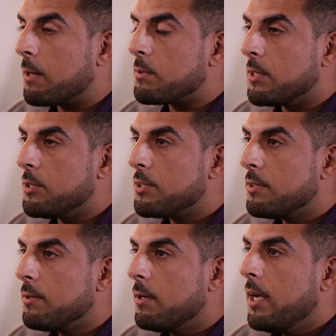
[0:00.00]
backup
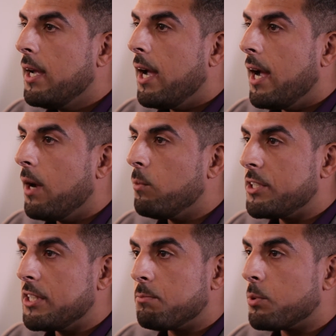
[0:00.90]
solution uh,
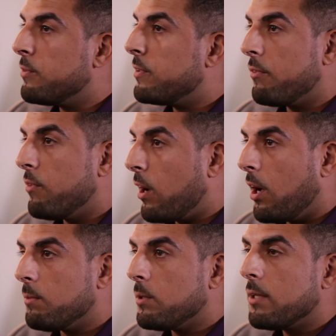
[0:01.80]
which is proven and
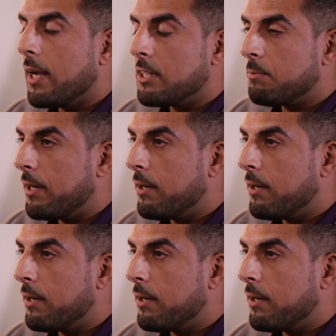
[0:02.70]
reliable and has